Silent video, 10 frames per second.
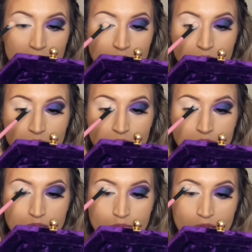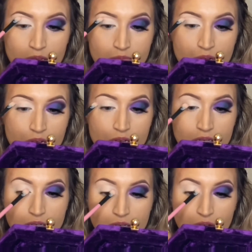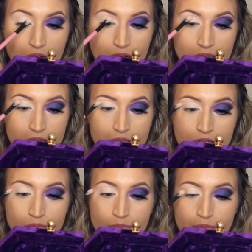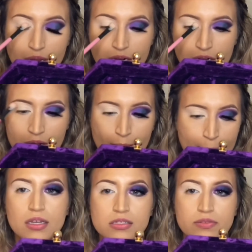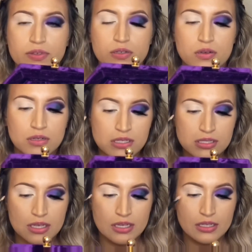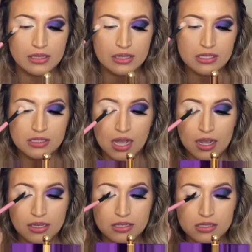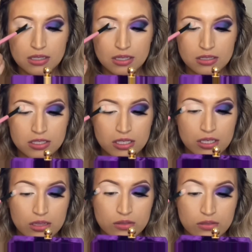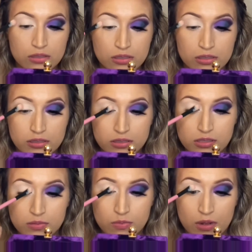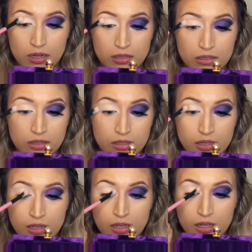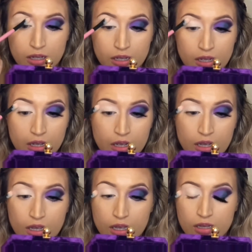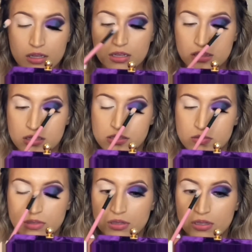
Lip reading: in order to make my eye look bigger, because if you notice, like, this eye is like chiquito, small. And then this one